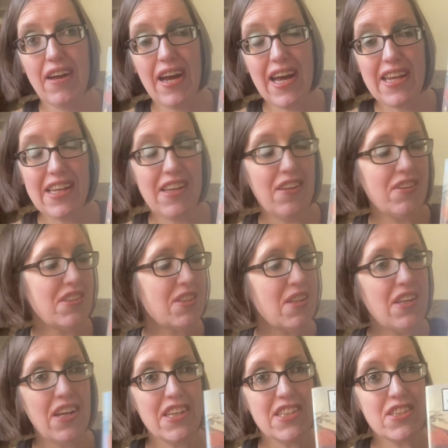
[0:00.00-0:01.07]
And it looks
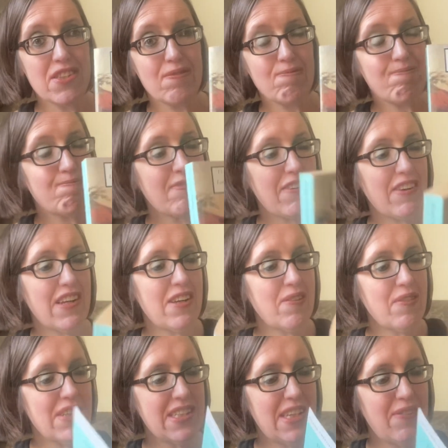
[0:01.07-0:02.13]
nice. I've had it on
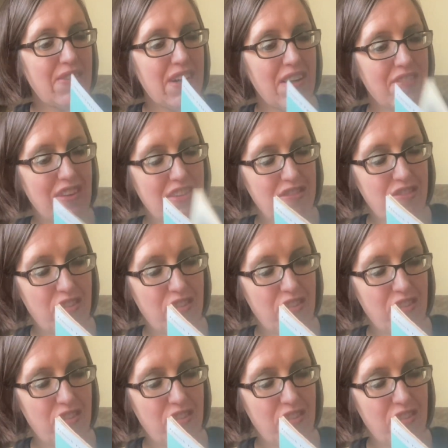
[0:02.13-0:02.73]
my TBR vet